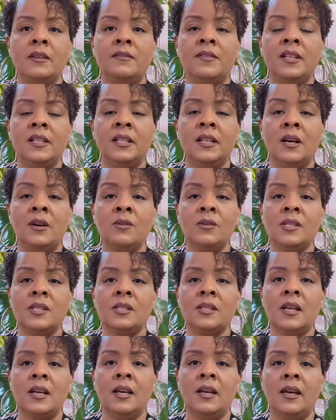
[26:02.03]
the
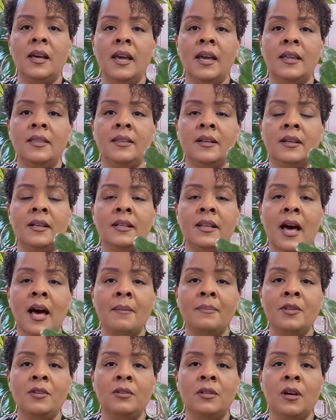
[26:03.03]
villosa and the
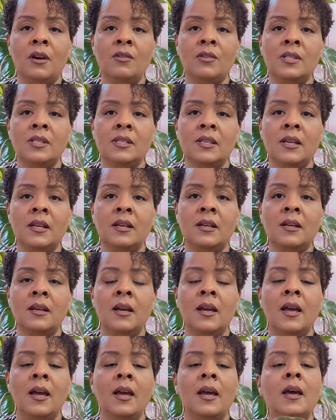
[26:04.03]
globulosa.
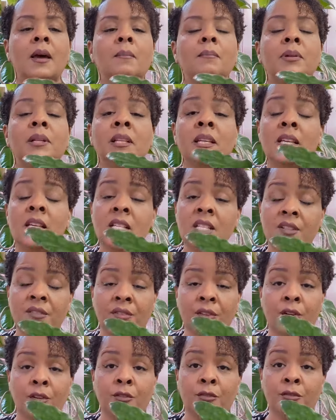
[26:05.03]
Please
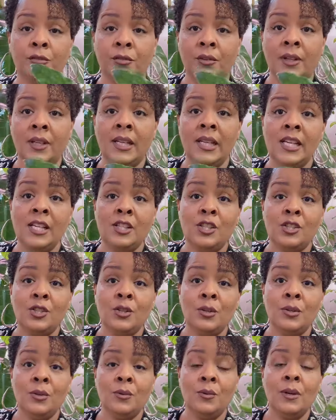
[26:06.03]
feel free
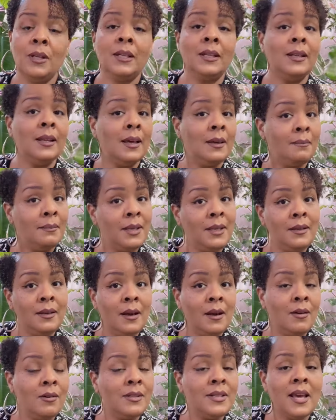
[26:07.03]
to let me
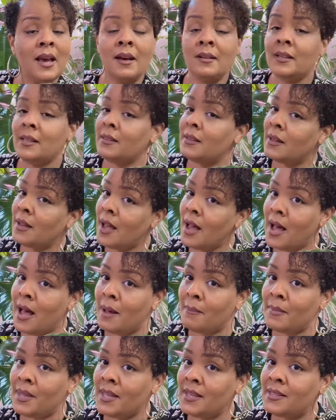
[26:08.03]
know down in the
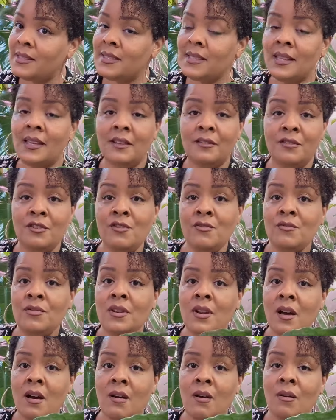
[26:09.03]
comments if you
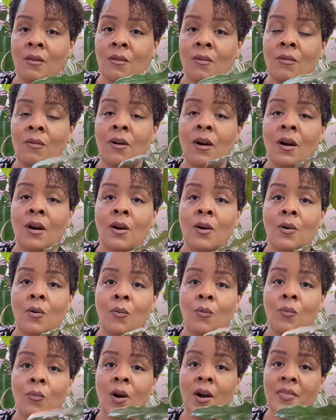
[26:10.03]
know
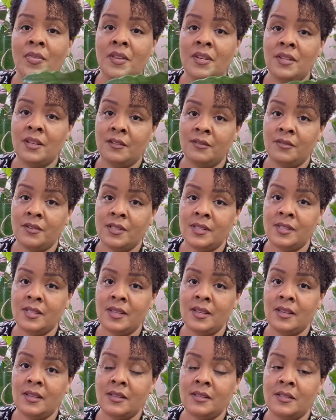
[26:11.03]
what the difference
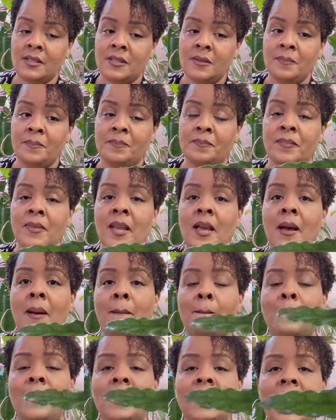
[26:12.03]
is.
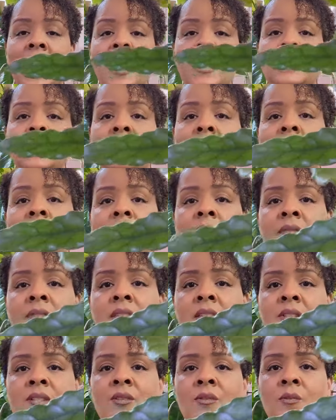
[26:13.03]
But I love
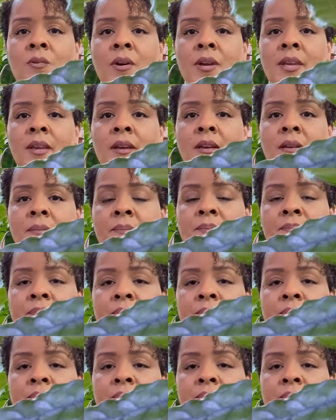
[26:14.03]
this Hoya.